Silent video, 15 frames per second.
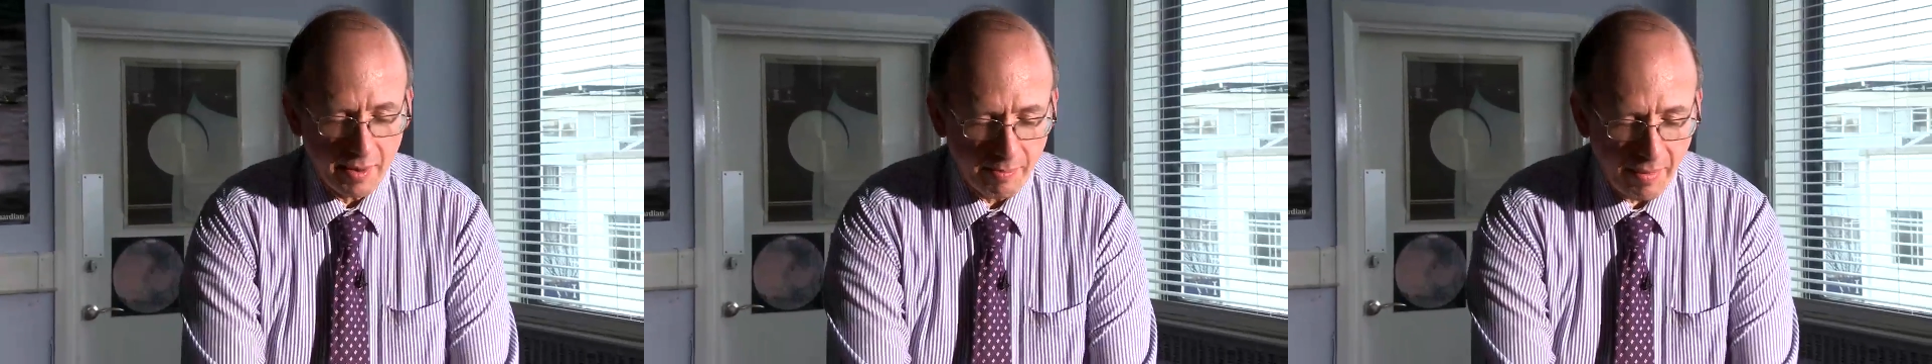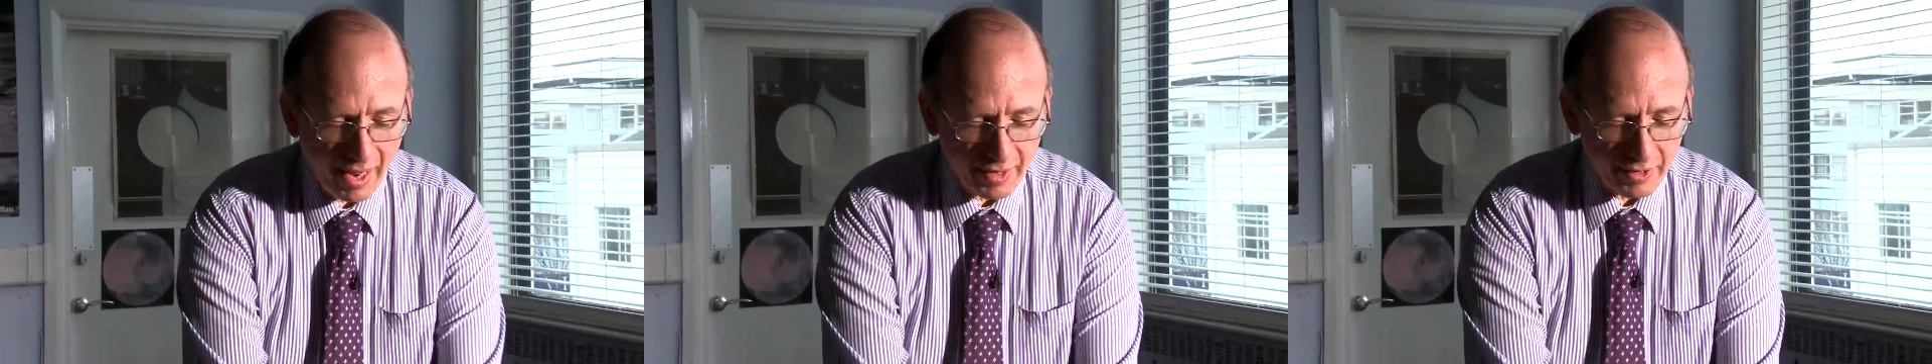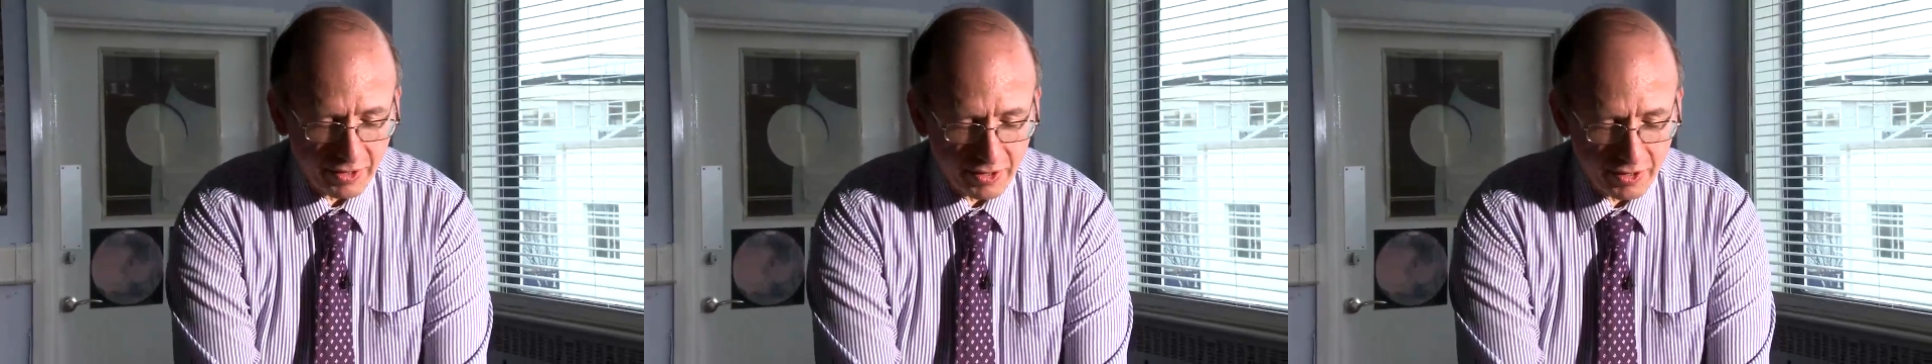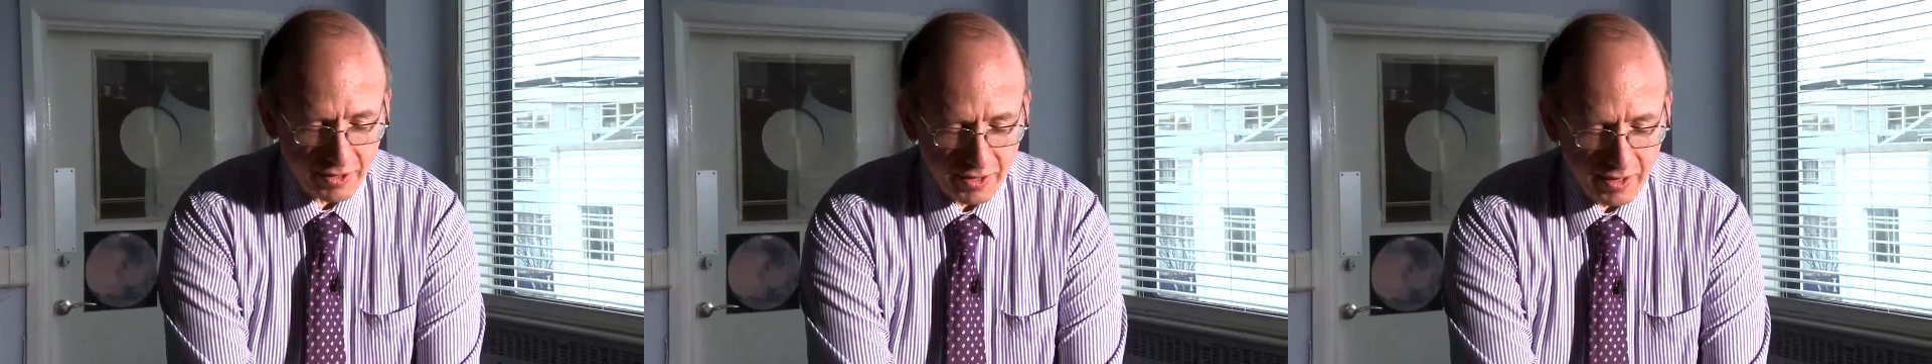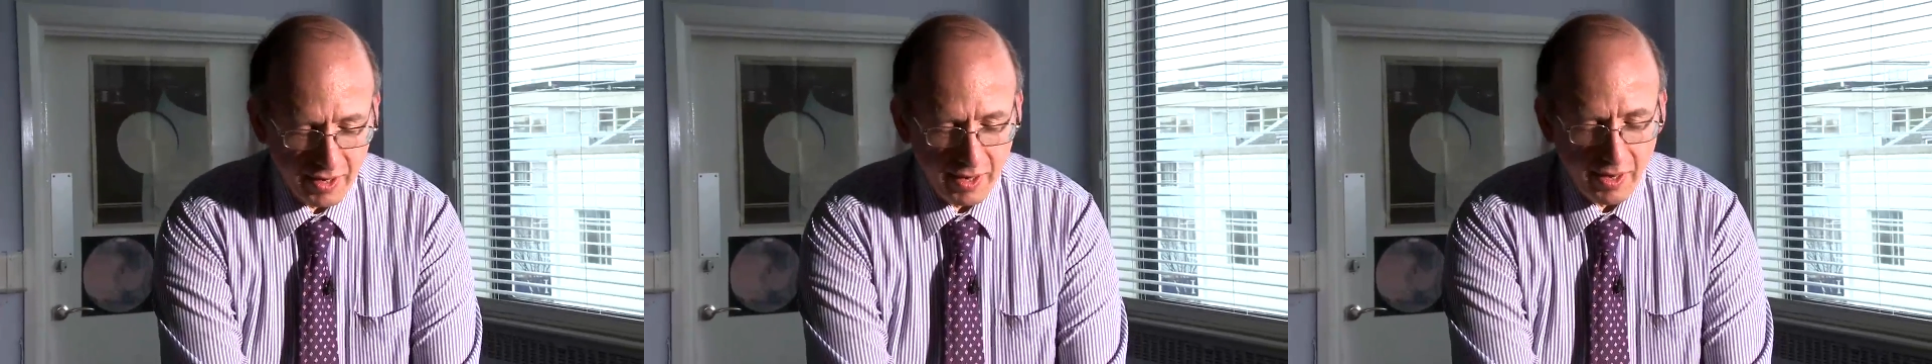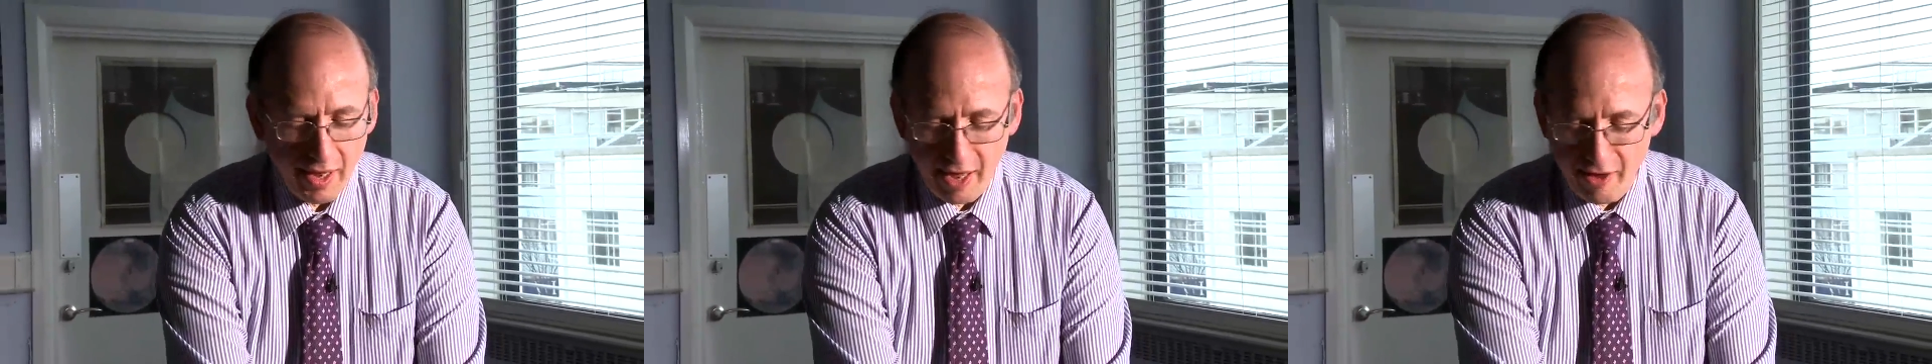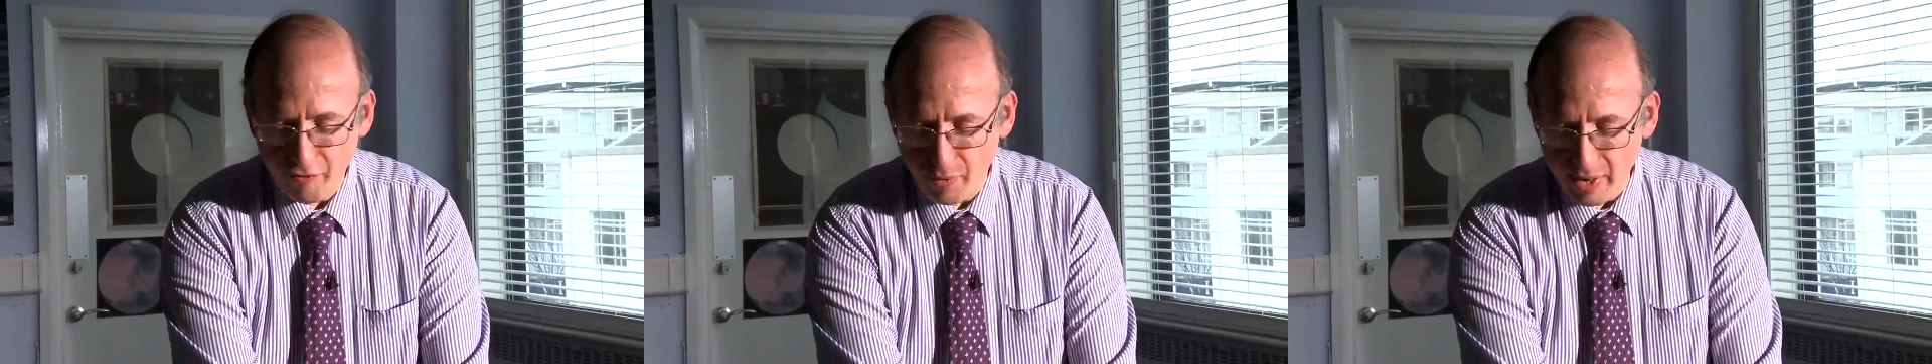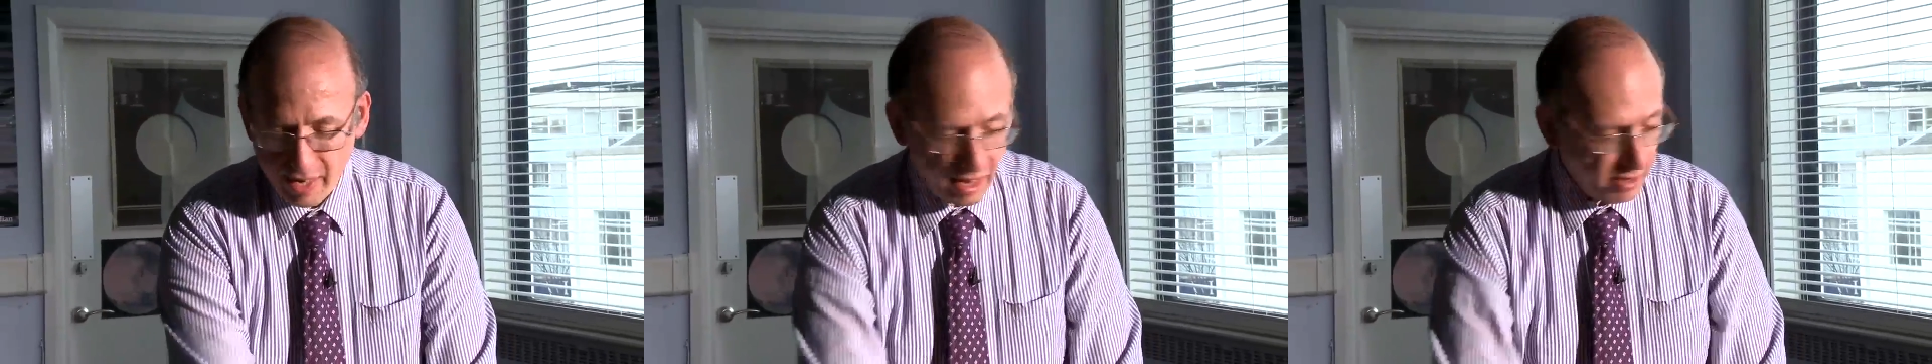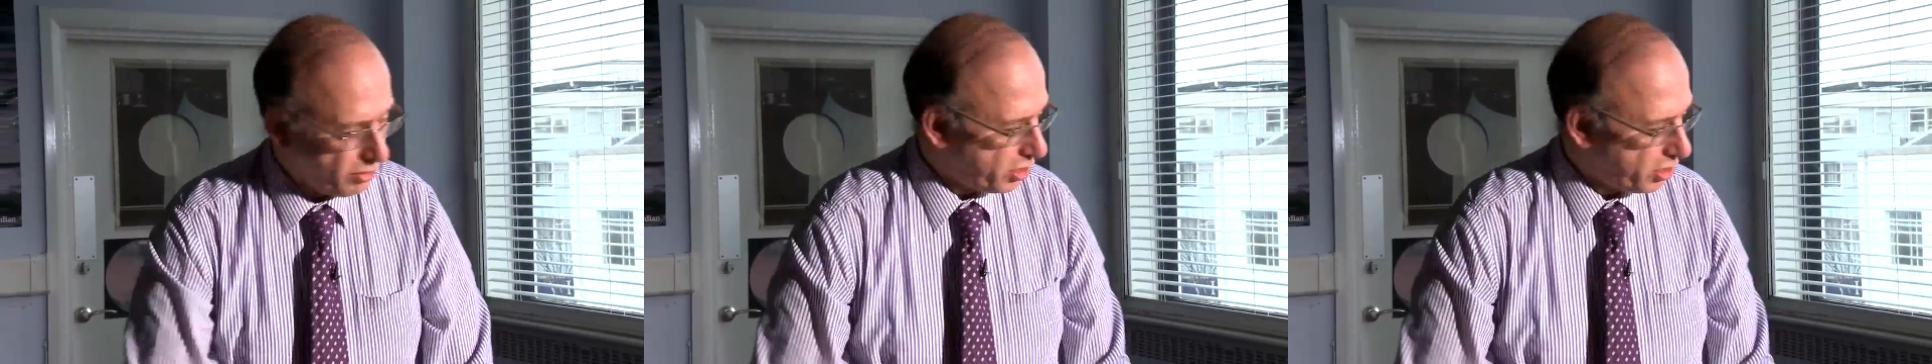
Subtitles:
But if we go